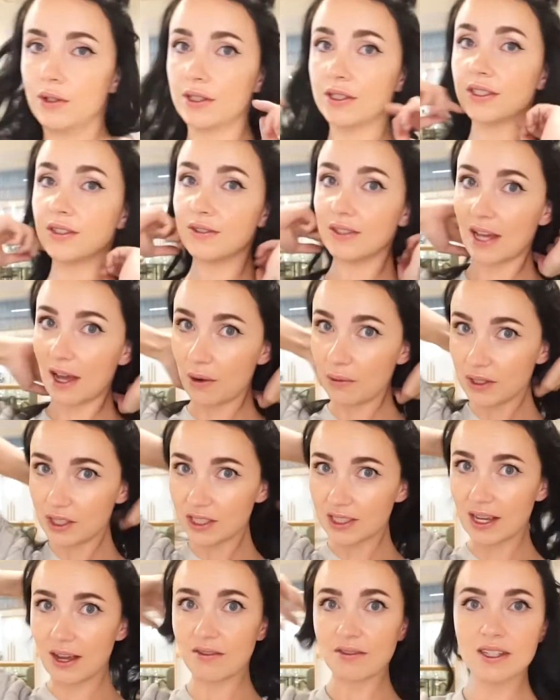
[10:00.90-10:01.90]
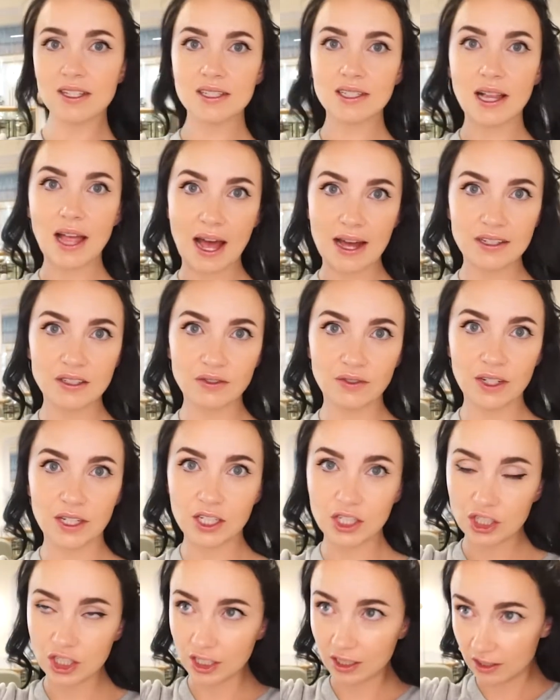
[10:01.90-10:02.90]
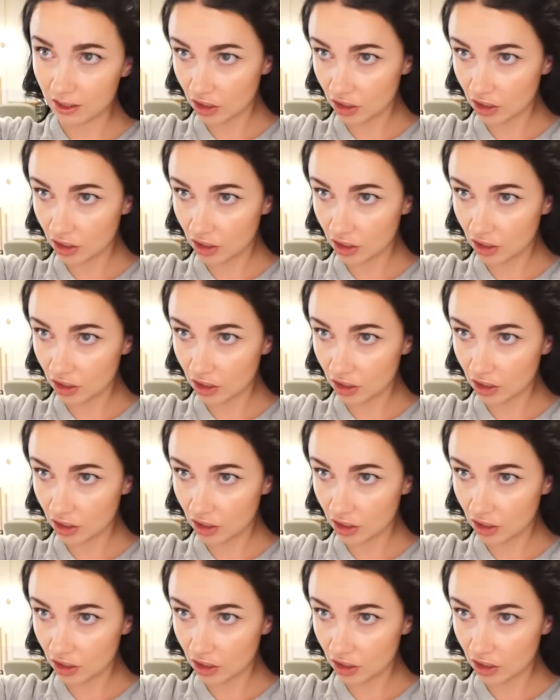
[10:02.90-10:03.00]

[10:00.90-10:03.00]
So now we just have this last finishing